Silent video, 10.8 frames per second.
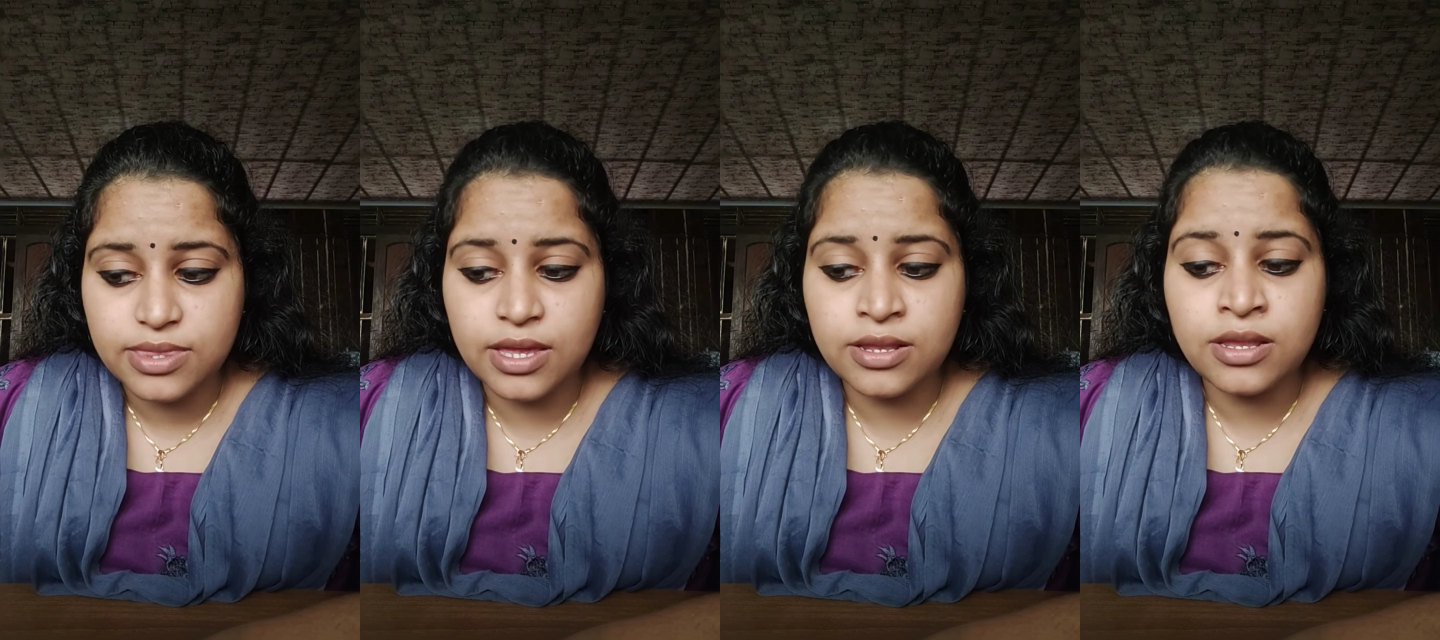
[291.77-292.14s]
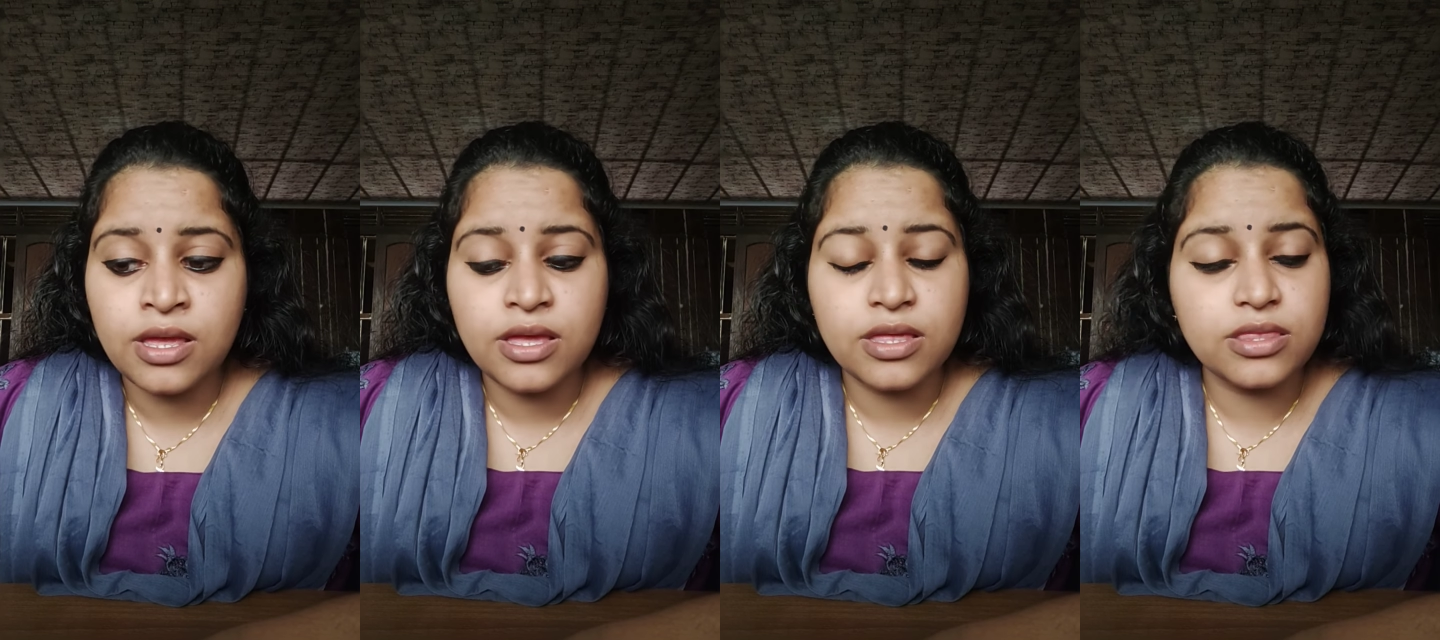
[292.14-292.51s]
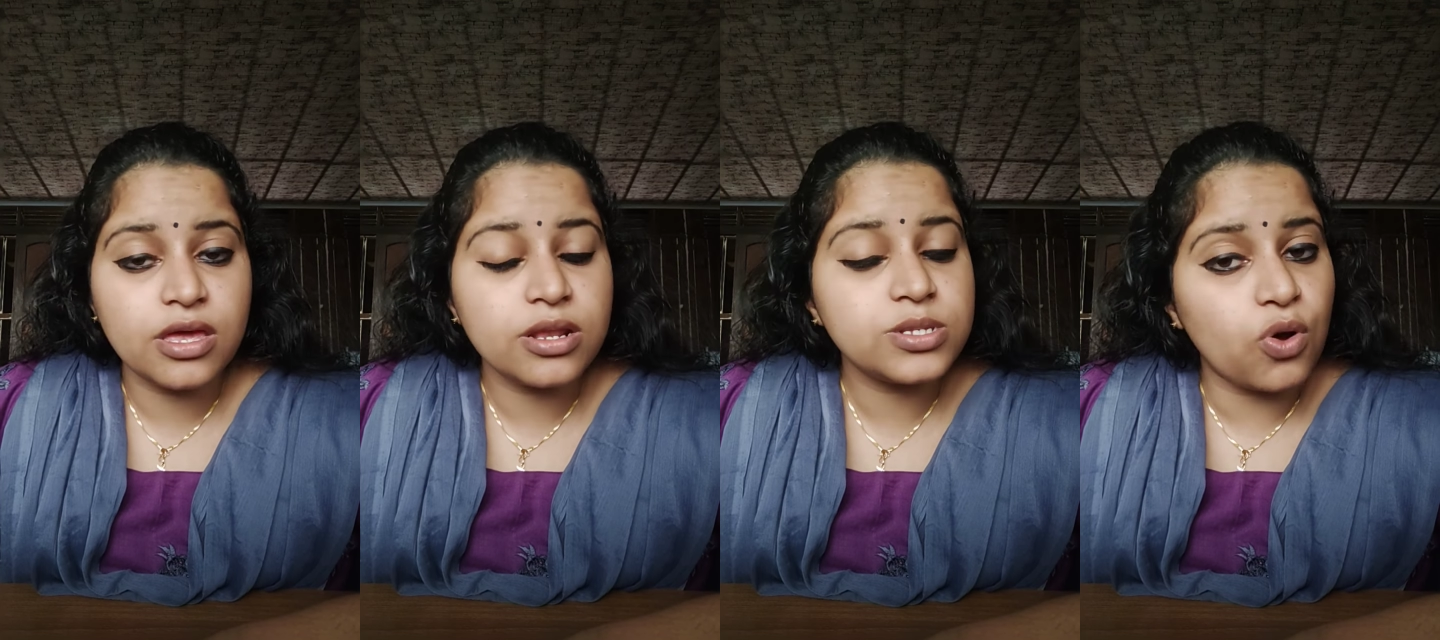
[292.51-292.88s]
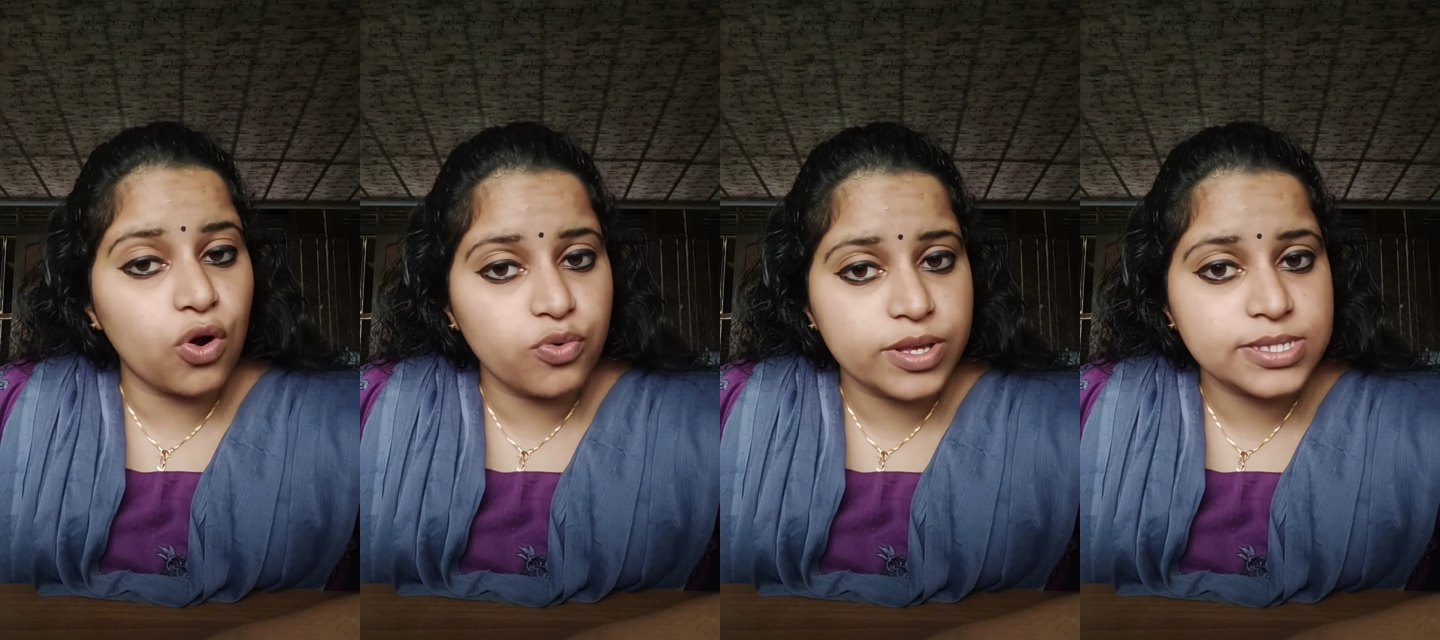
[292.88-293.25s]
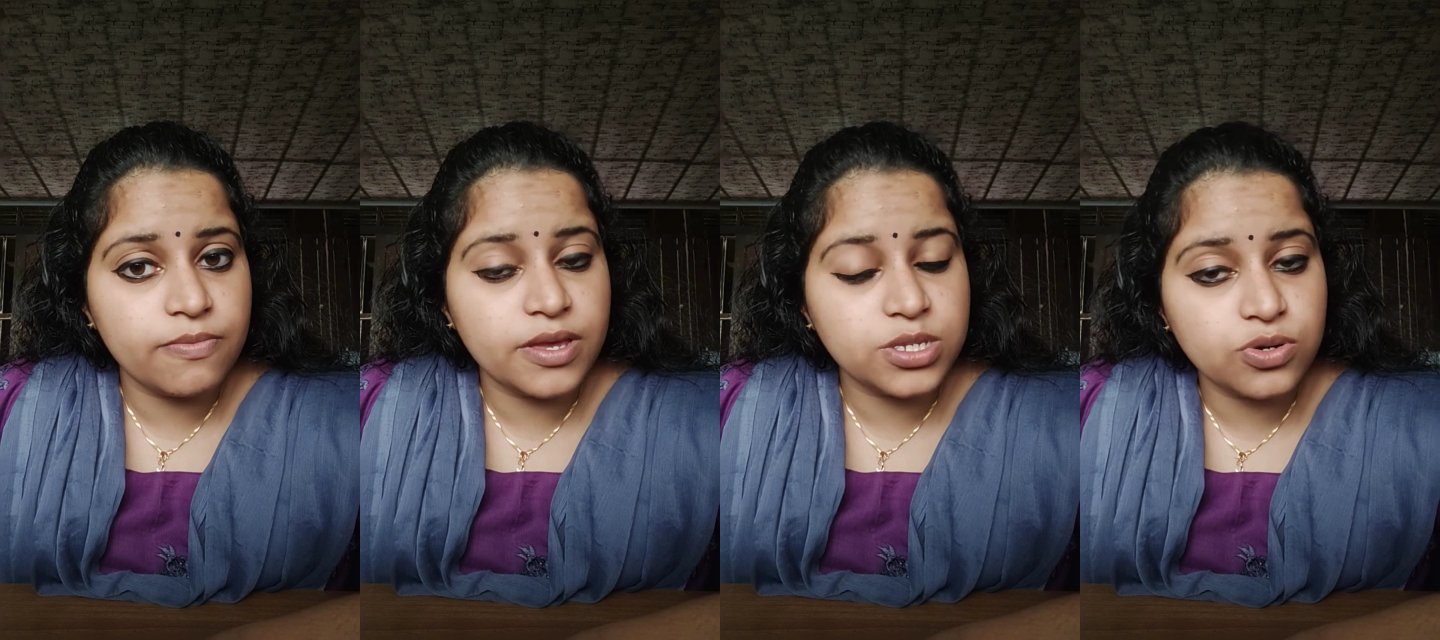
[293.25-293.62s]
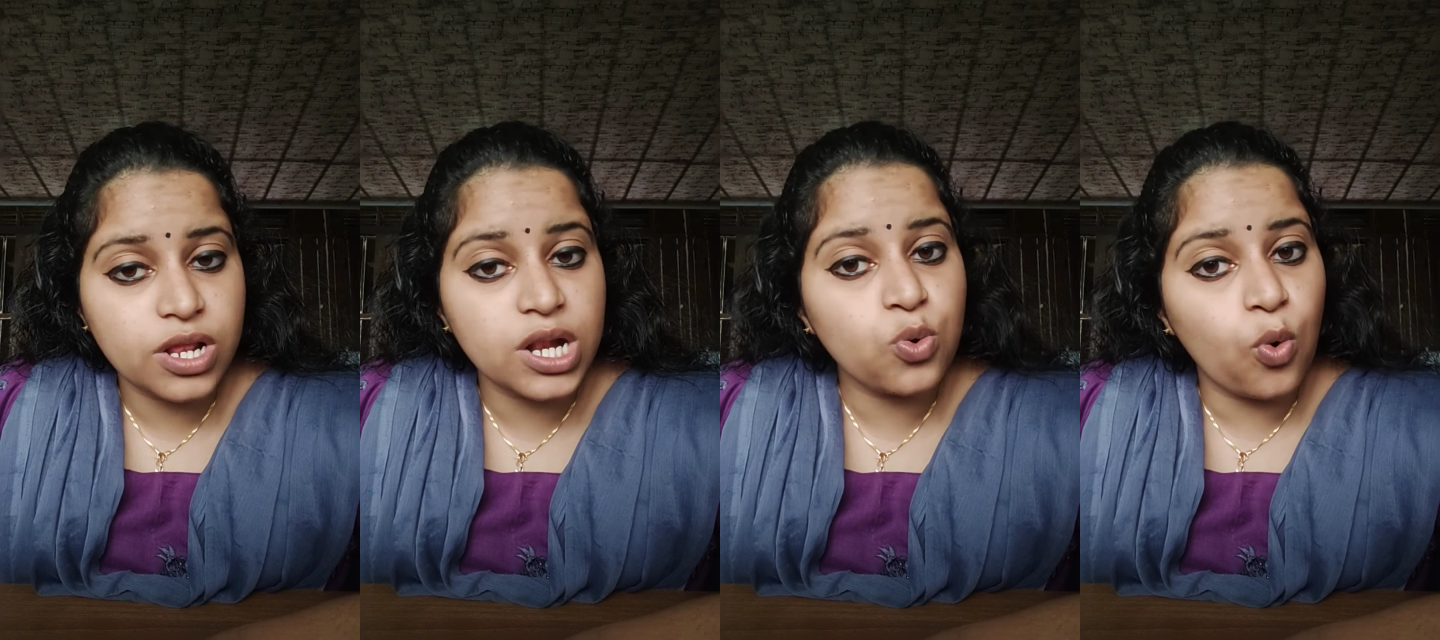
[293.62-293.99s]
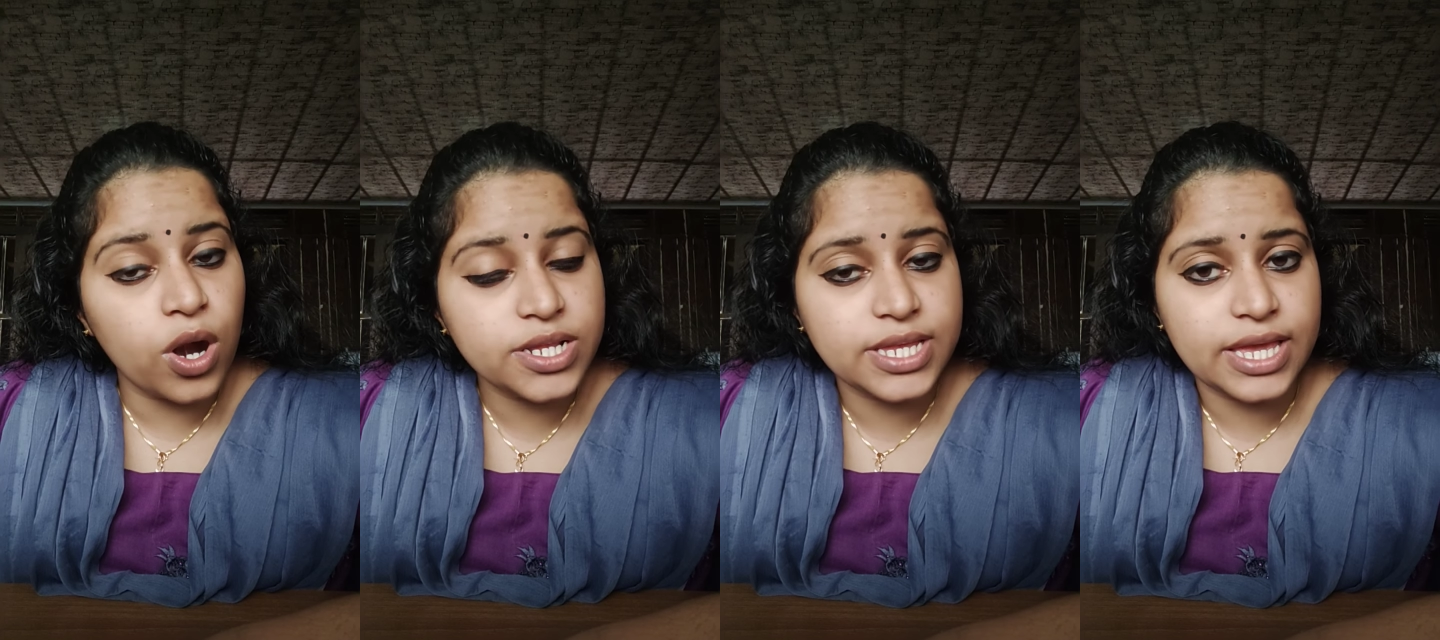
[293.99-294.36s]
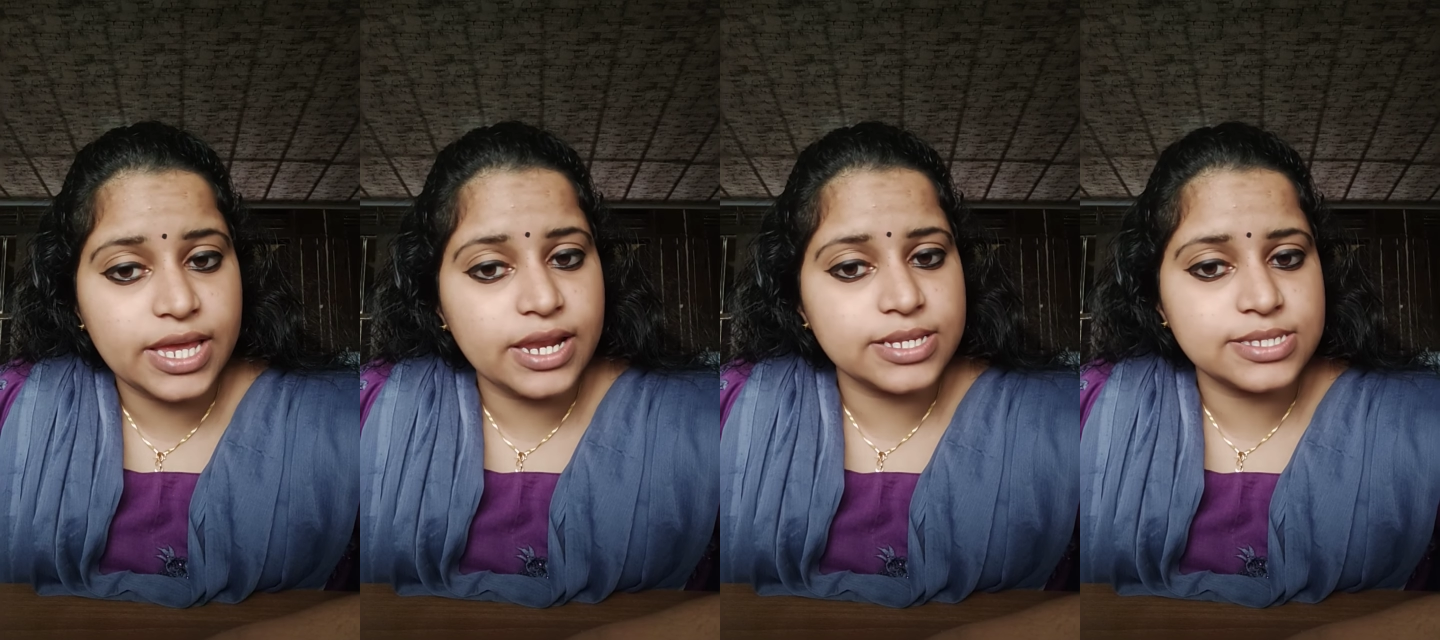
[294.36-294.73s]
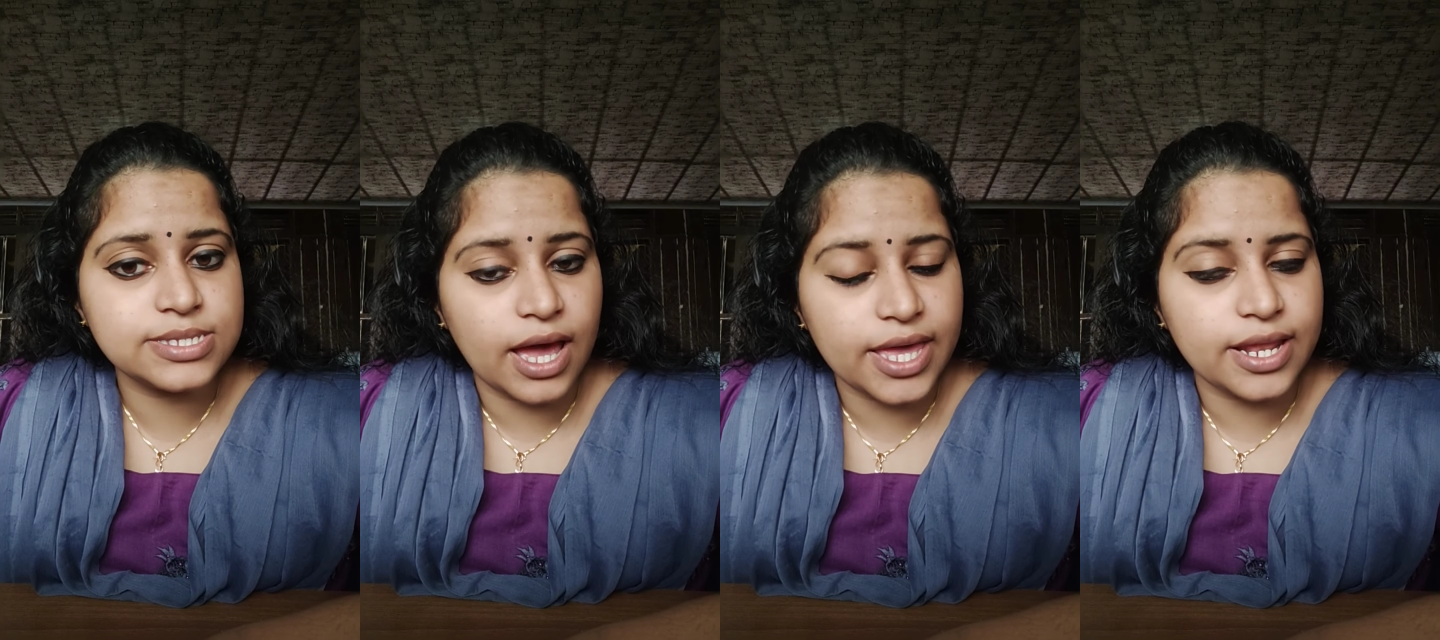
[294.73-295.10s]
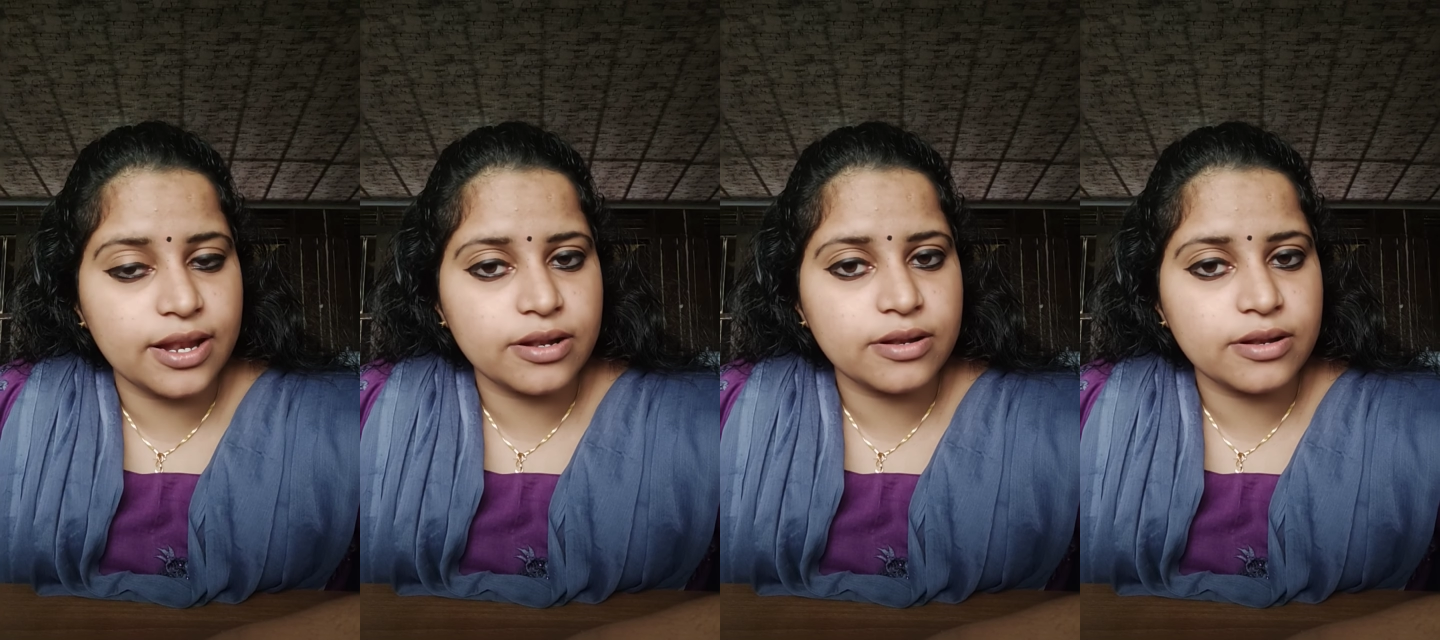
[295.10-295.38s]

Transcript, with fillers: then there is always a pictorial quality in his style.